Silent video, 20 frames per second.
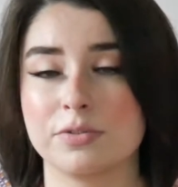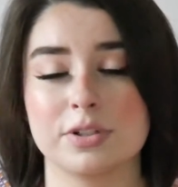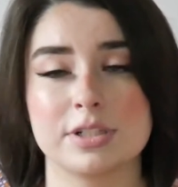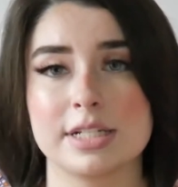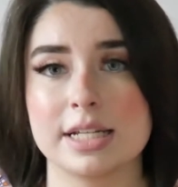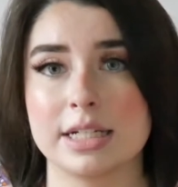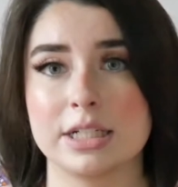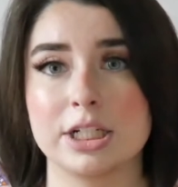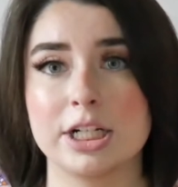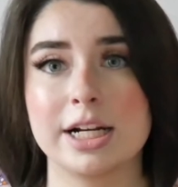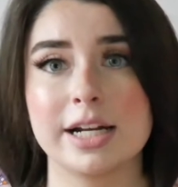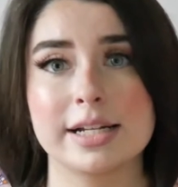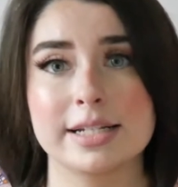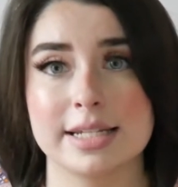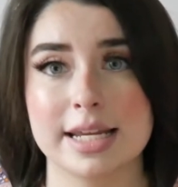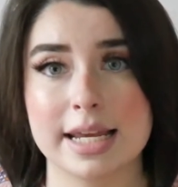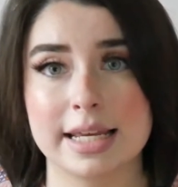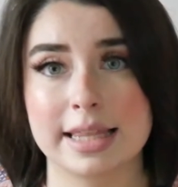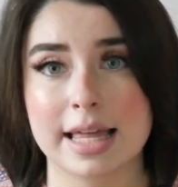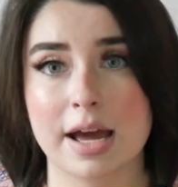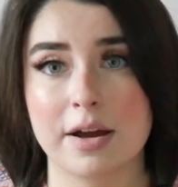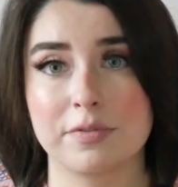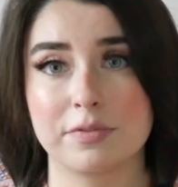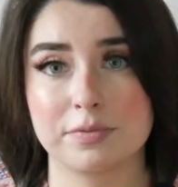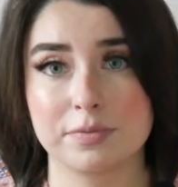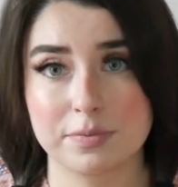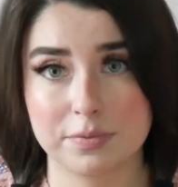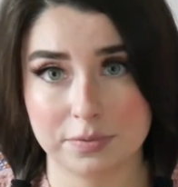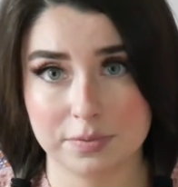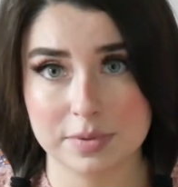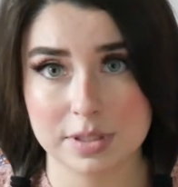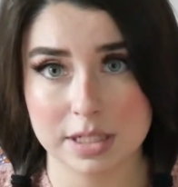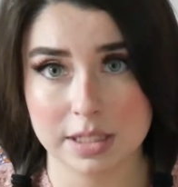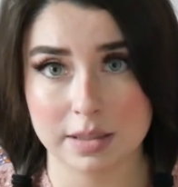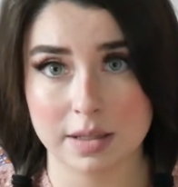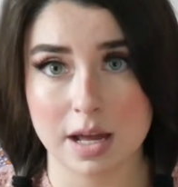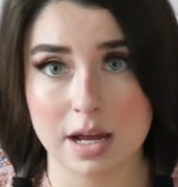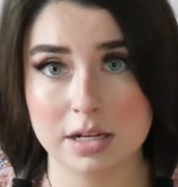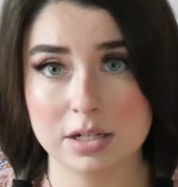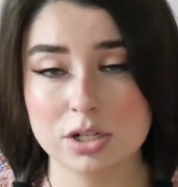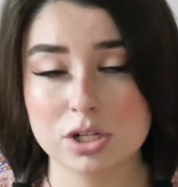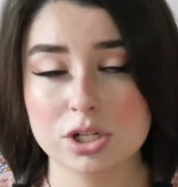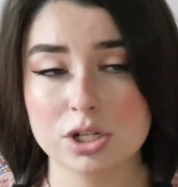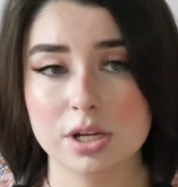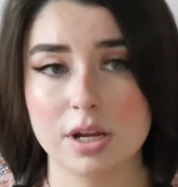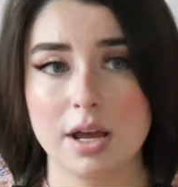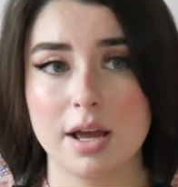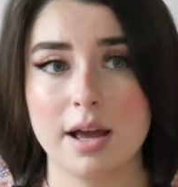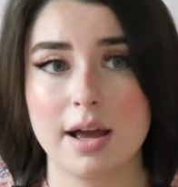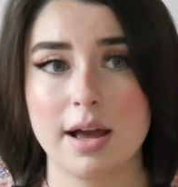for dinner and take that to lunch.